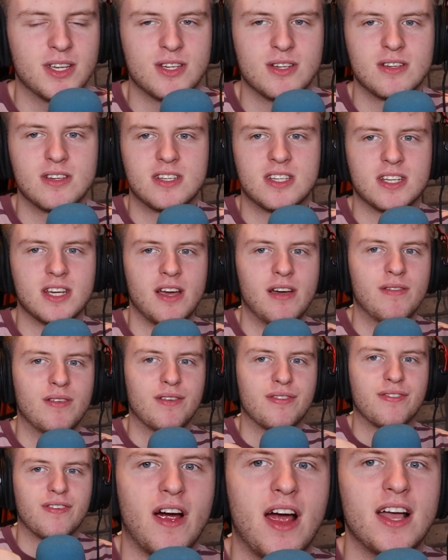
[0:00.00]
Make sure you share with
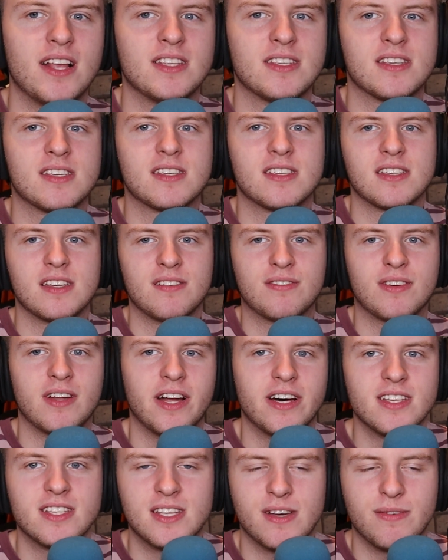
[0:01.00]
your friends if you like